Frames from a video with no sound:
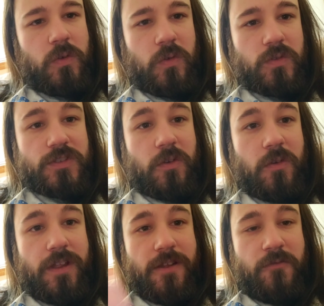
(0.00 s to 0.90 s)
cool.
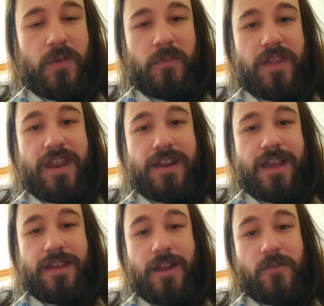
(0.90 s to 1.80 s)
So a film
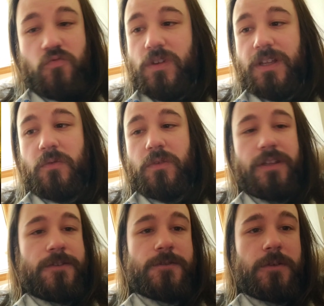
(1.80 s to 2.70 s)
that I really really
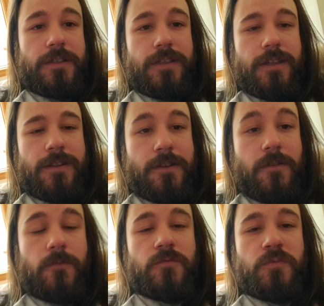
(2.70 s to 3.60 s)
enjoyed.
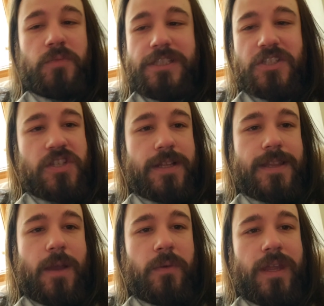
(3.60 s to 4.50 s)
Please check
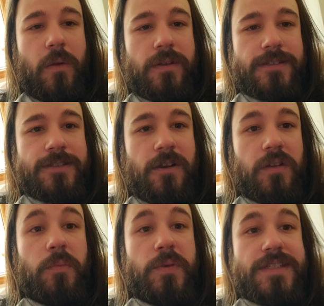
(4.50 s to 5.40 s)
that one out. It's
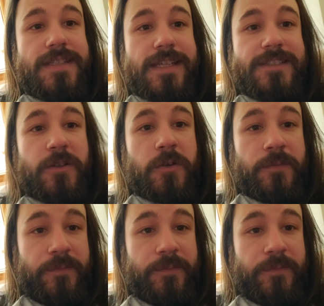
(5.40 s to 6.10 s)
called Possessor.